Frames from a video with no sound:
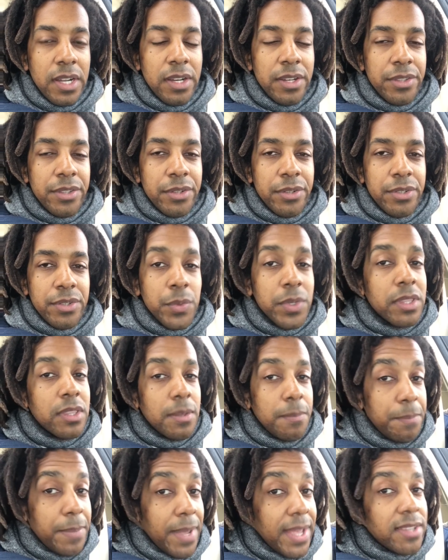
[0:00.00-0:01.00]
others with
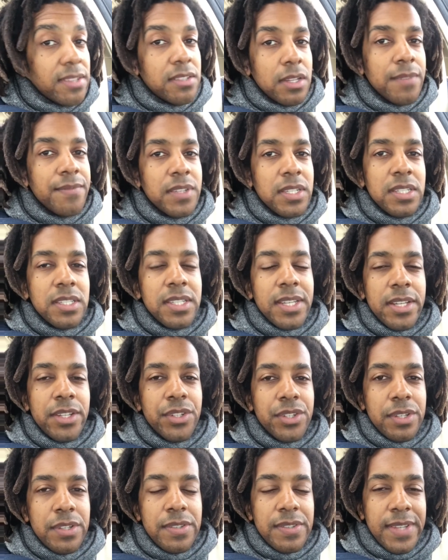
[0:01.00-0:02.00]
the best of
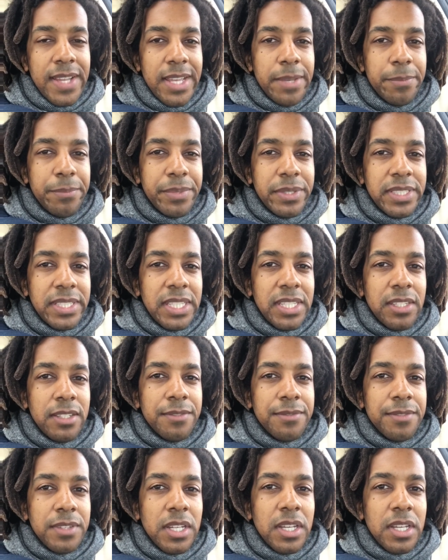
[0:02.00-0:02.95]
intentions, I believe,